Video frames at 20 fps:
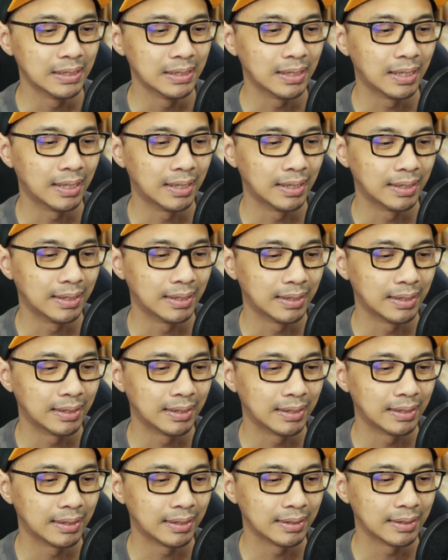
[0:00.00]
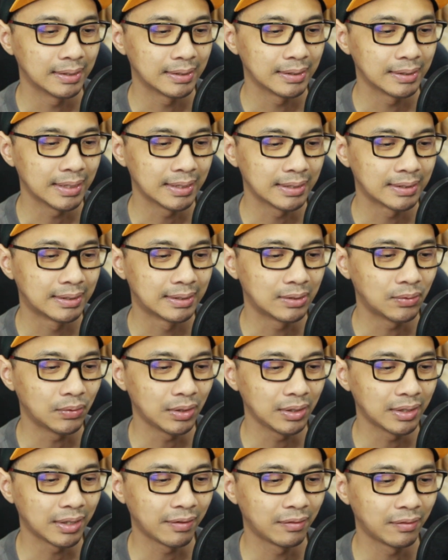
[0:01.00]
uh, yes, the
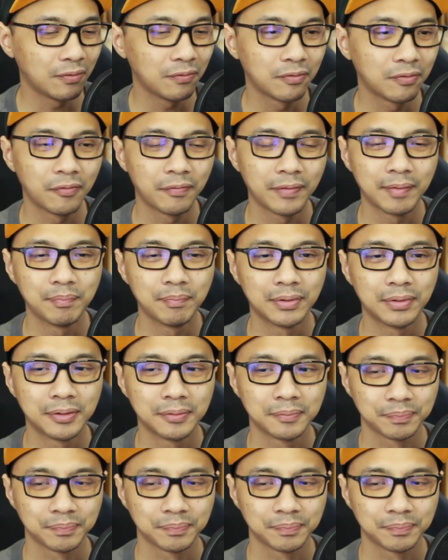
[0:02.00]
29th of November.